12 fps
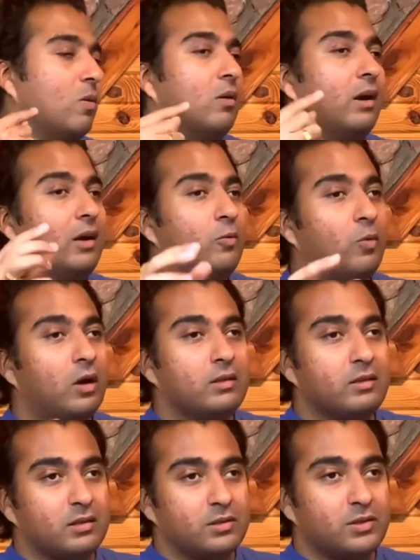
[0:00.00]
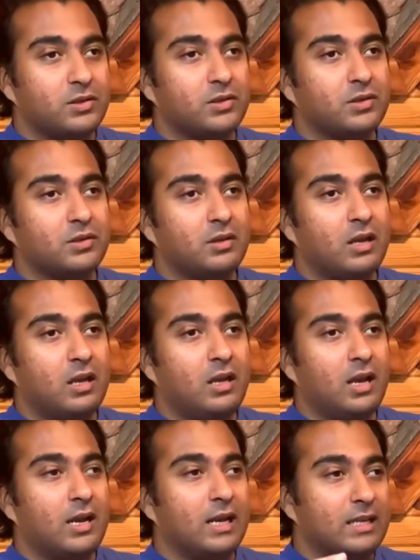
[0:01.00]
or I want this,
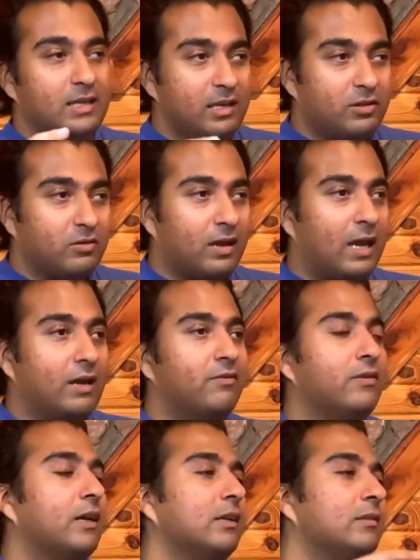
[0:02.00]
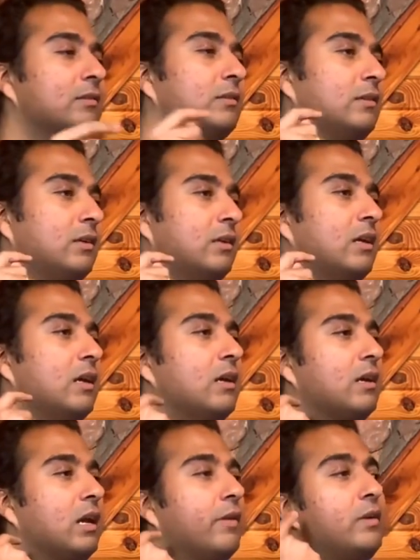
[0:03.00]
and I need to have that,
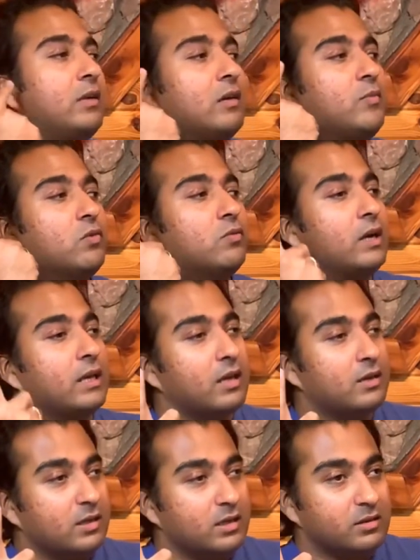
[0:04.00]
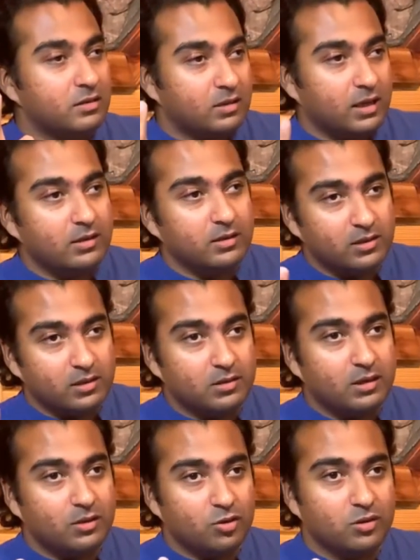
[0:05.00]
every time you recognize the tightness
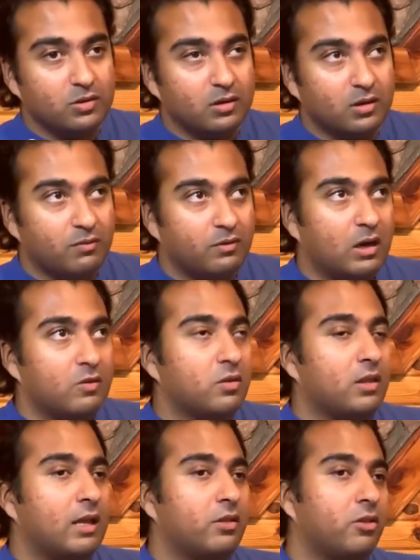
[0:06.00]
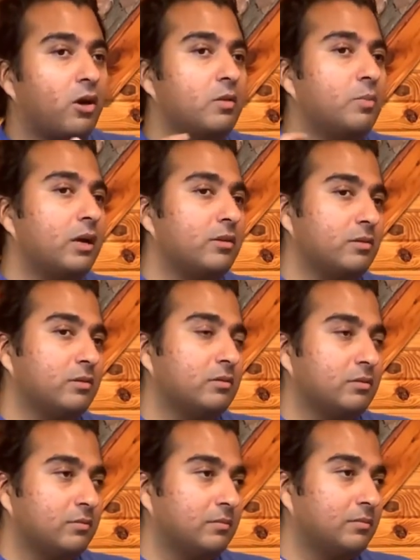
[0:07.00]
and tension around that thought pattern,
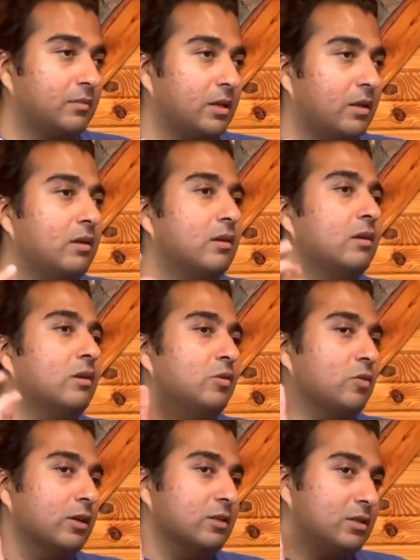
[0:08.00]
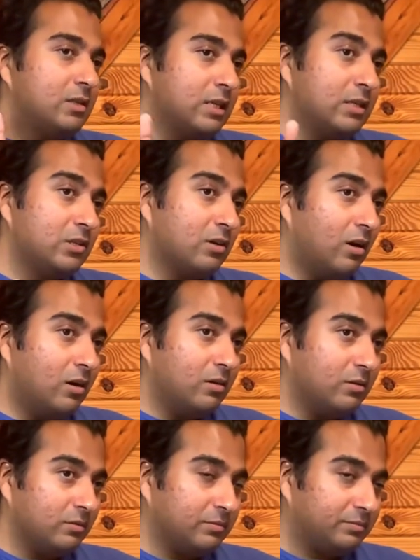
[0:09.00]
you can six
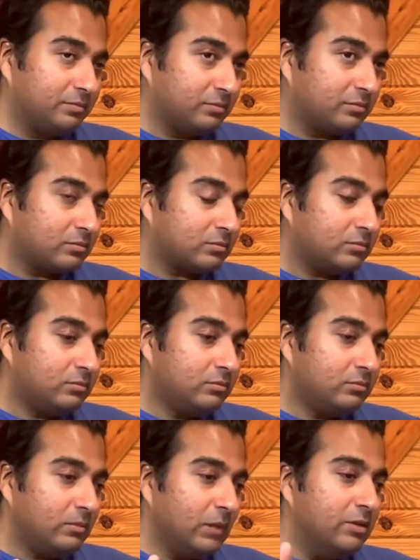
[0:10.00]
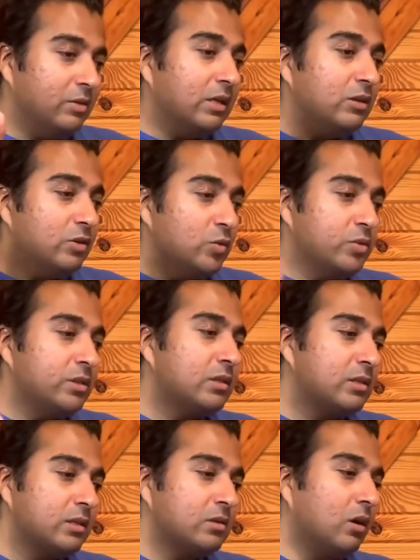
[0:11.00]
R, you can use
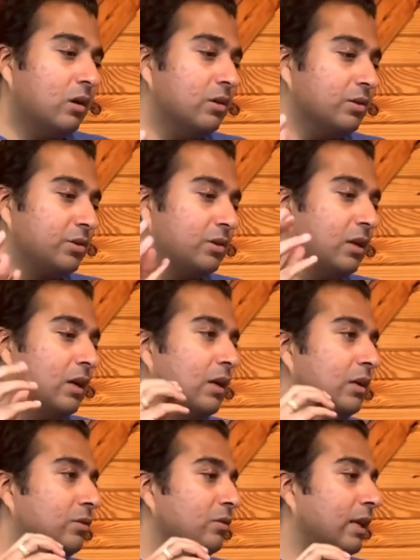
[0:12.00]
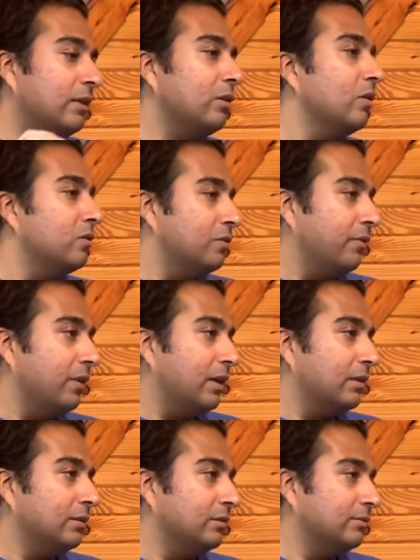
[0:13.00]
the six R's to let go of
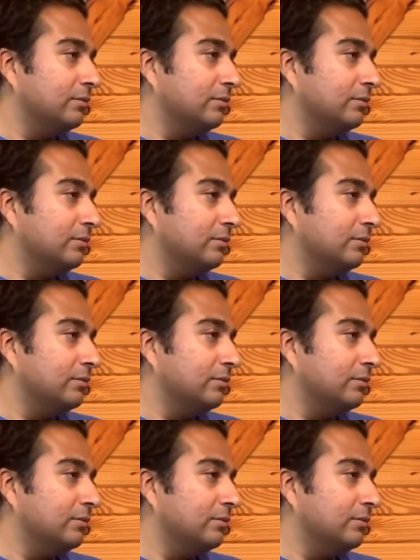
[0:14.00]
that